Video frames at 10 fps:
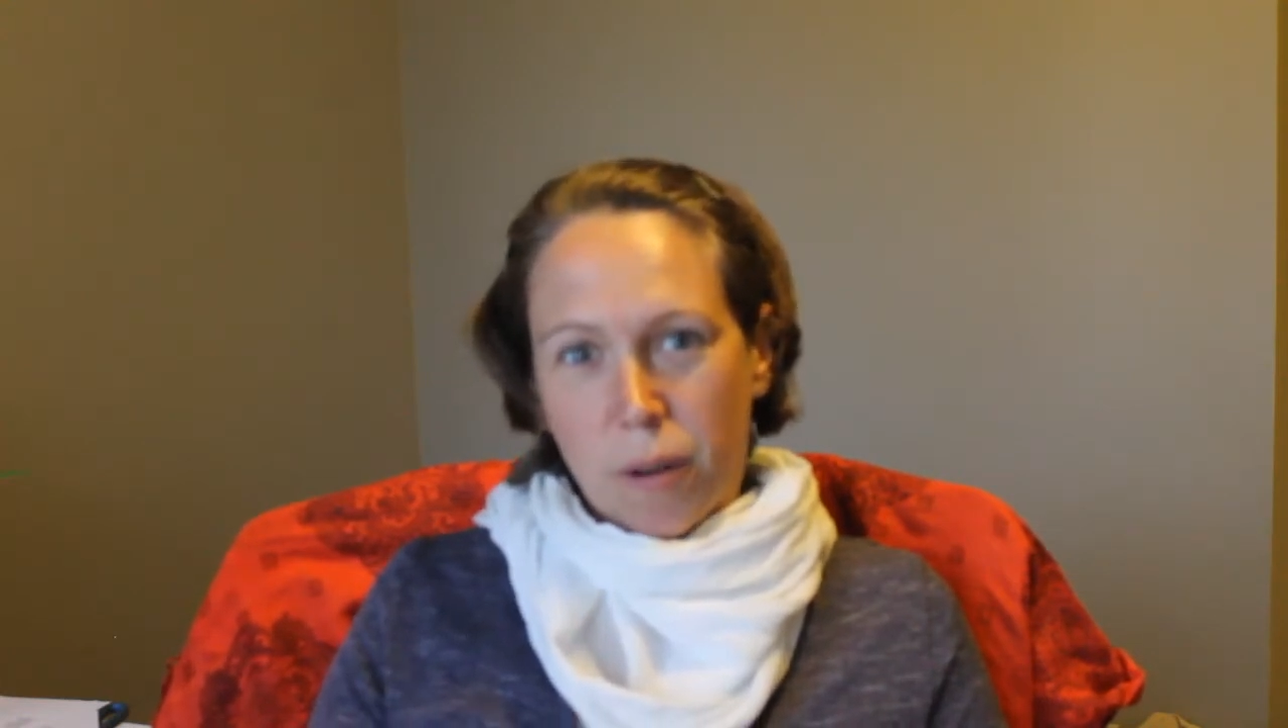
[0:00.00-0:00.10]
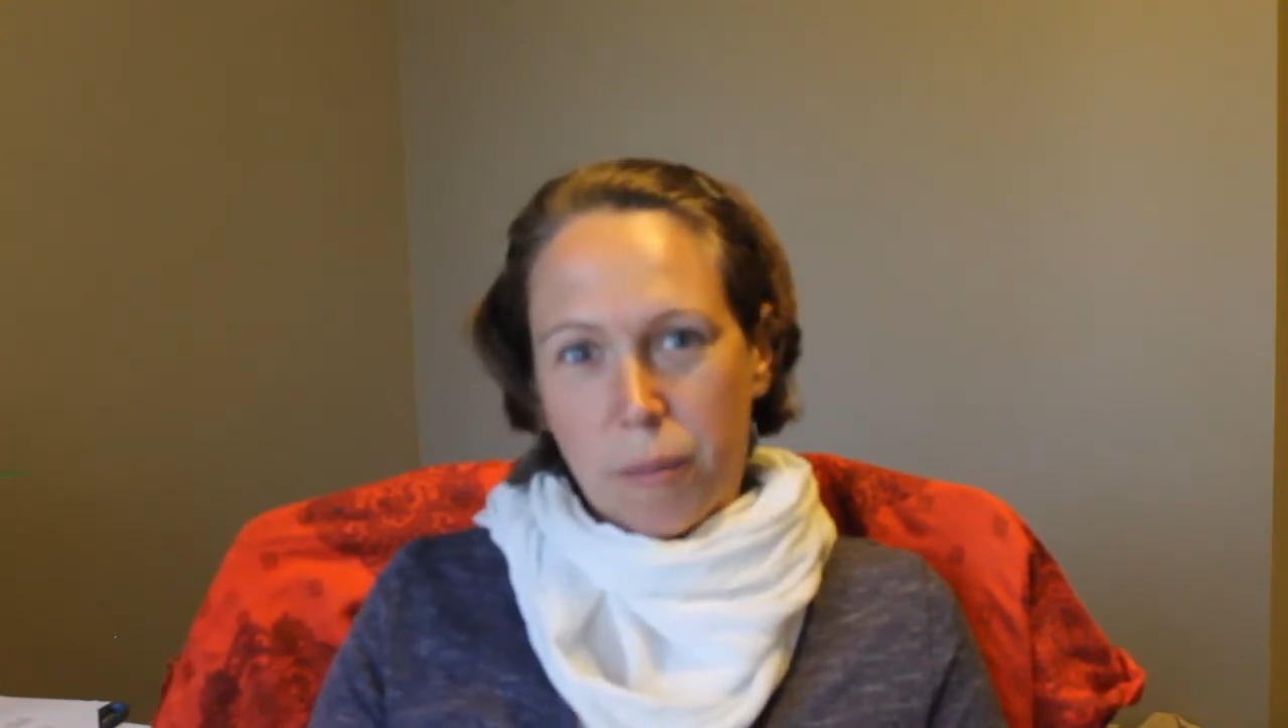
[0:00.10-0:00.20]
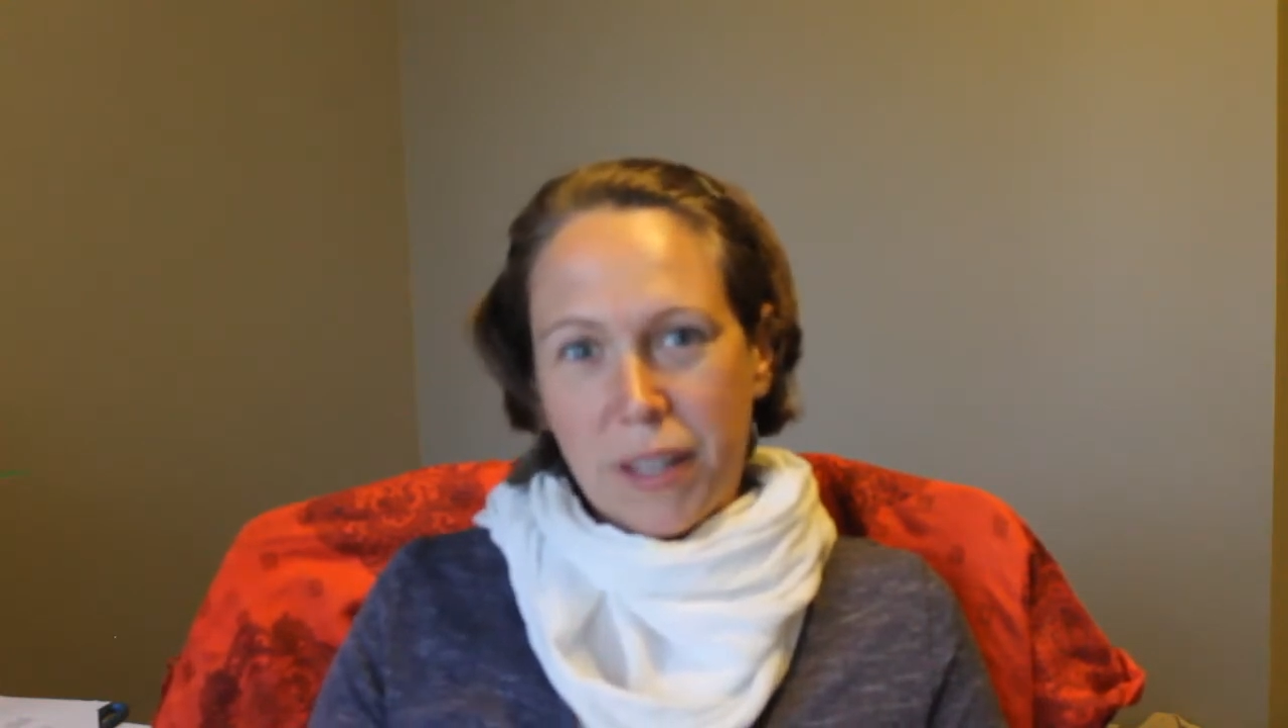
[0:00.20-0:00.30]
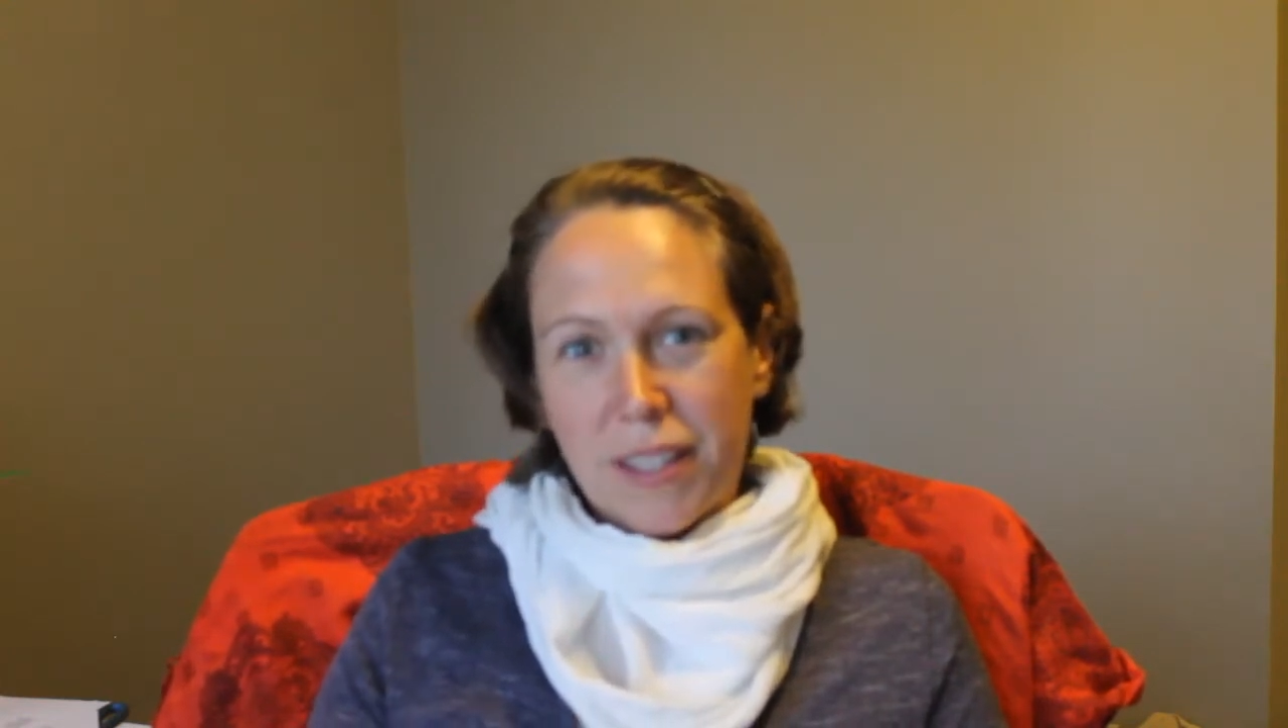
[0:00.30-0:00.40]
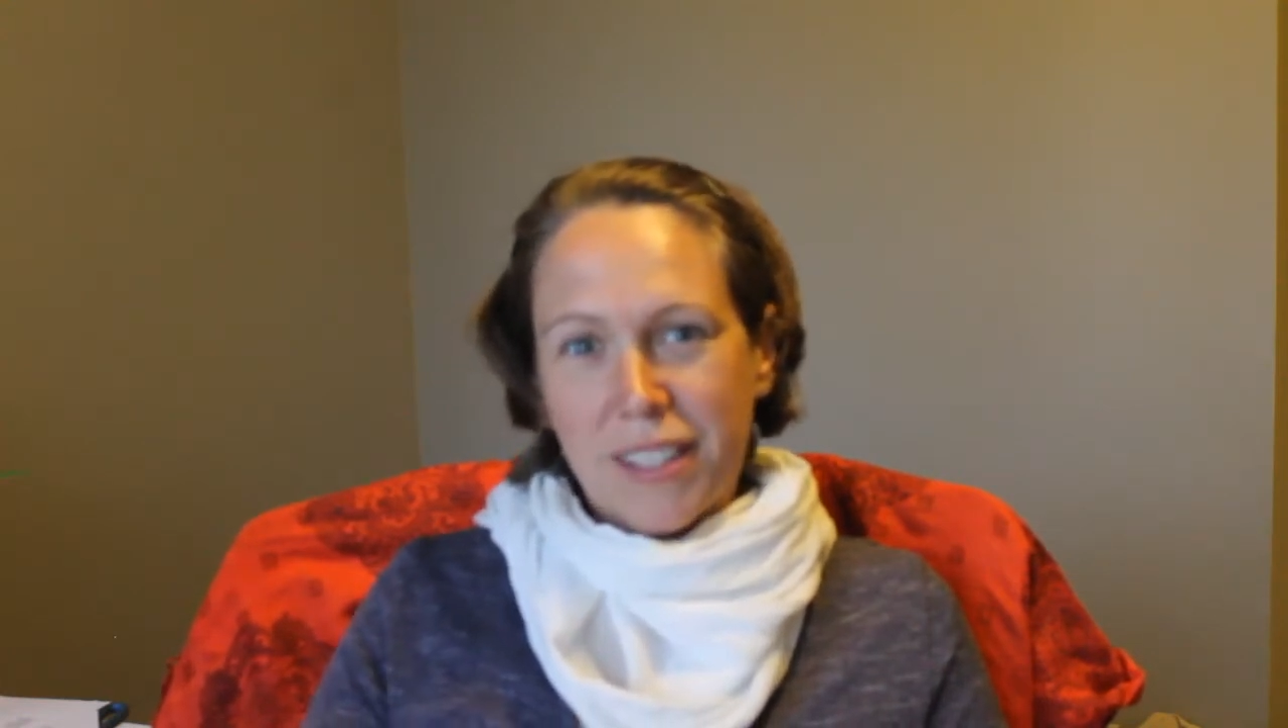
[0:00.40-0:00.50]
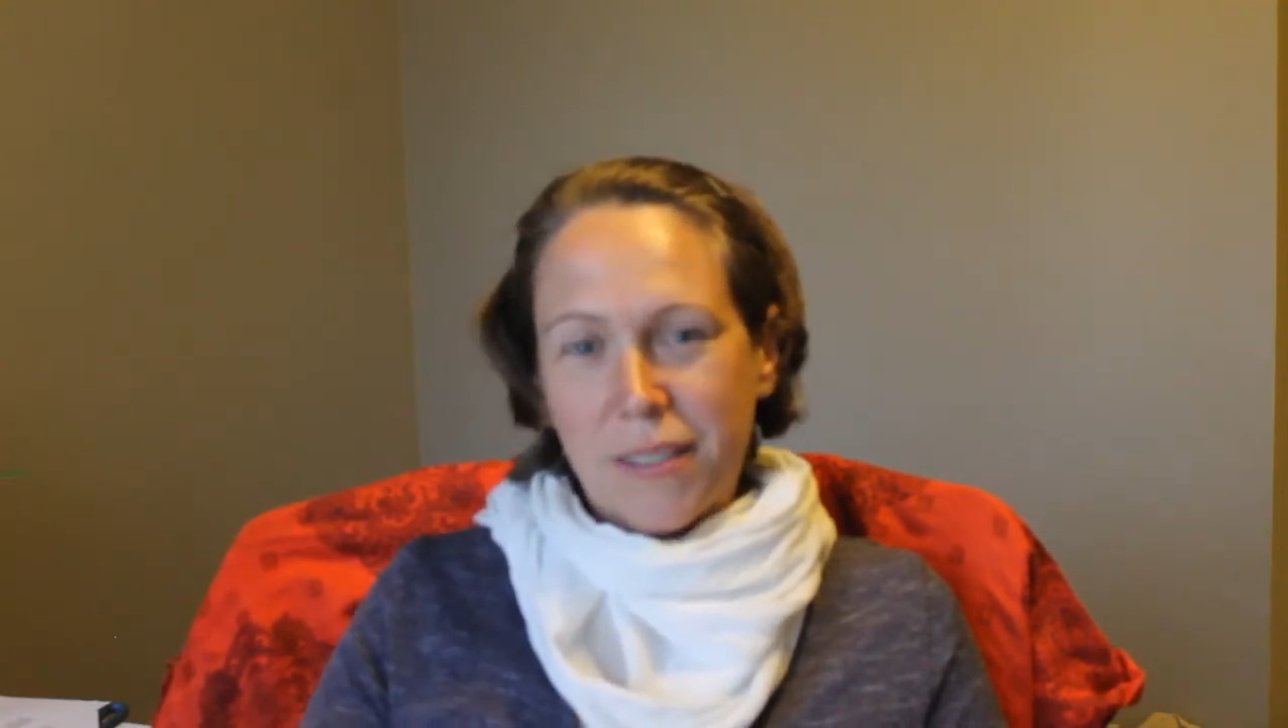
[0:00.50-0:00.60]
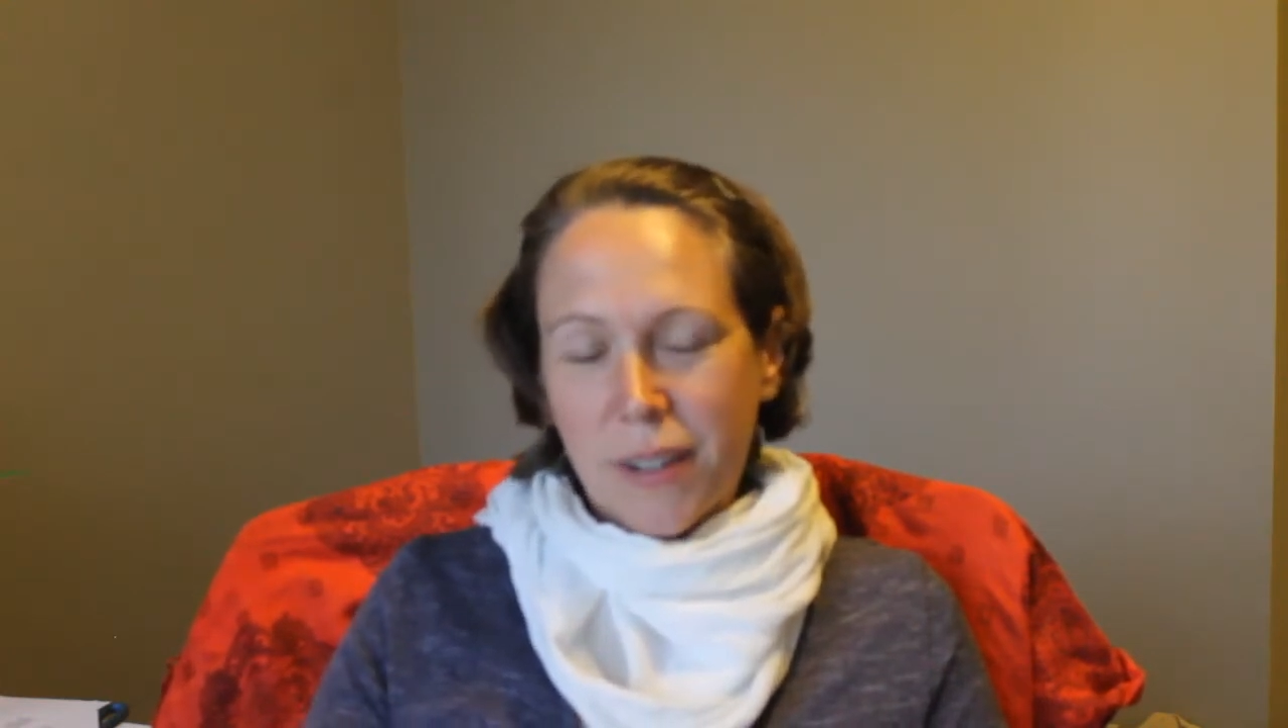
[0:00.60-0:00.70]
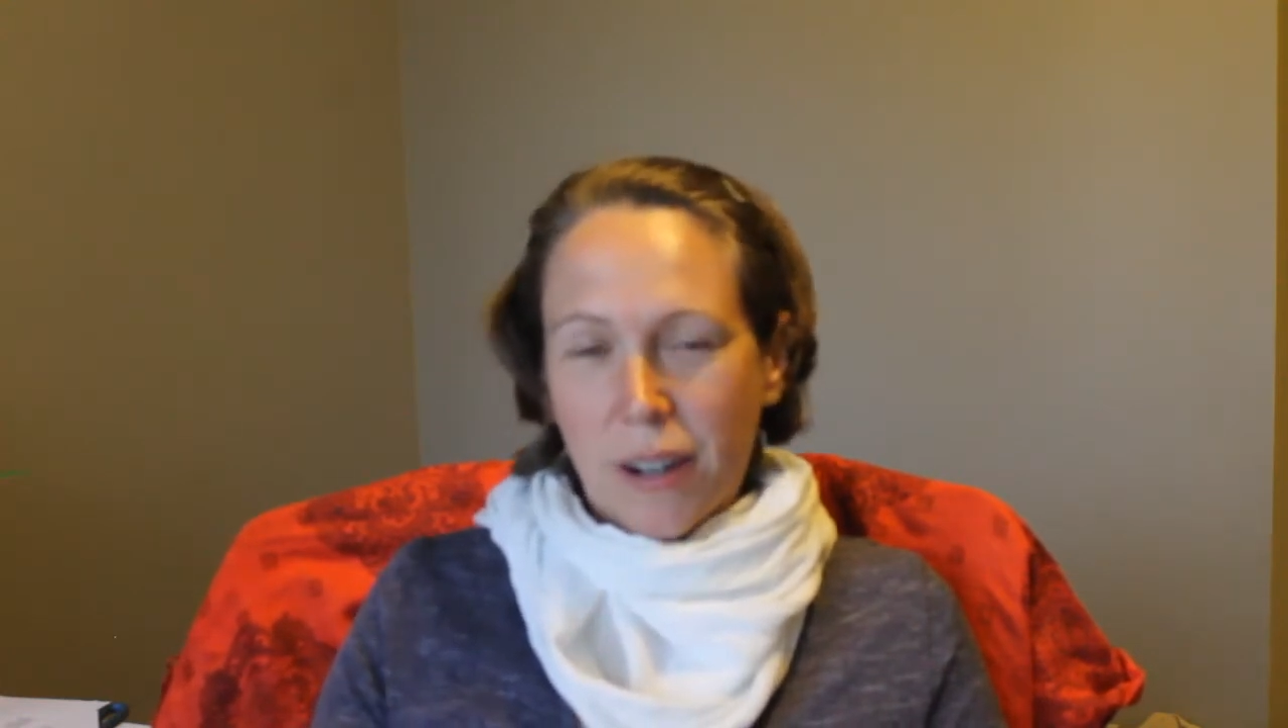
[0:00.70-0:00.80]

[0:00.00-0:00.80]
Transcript: pieces of